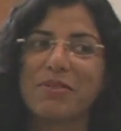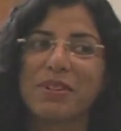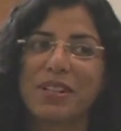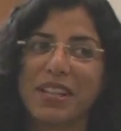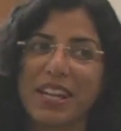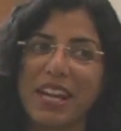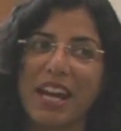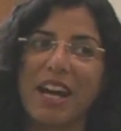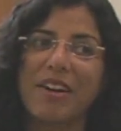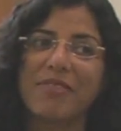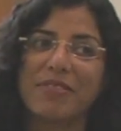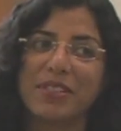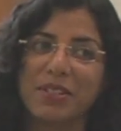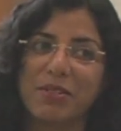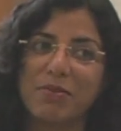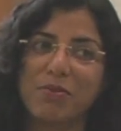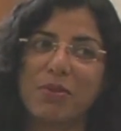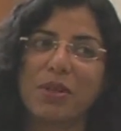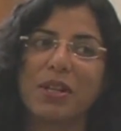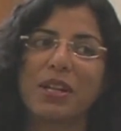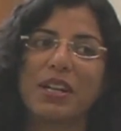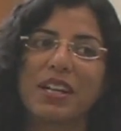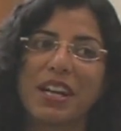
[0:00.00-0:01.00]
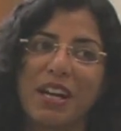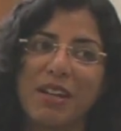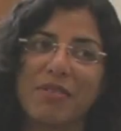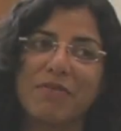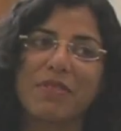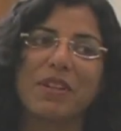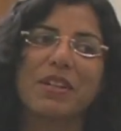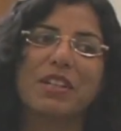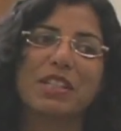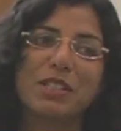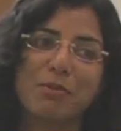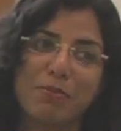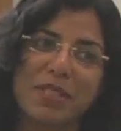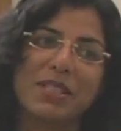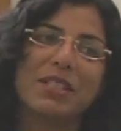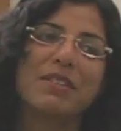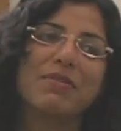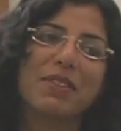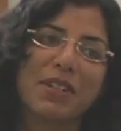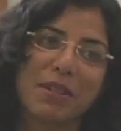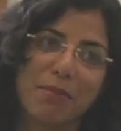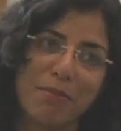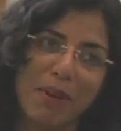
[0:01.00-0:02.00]
you really have to work on very
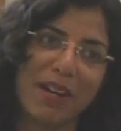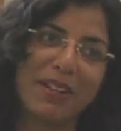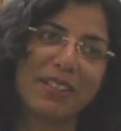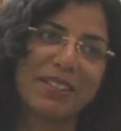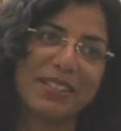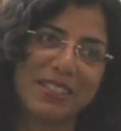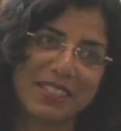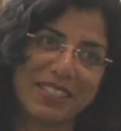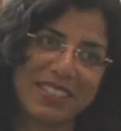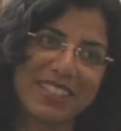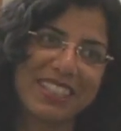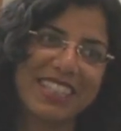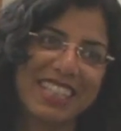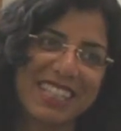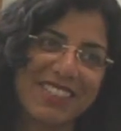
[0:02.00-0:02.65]
specific models,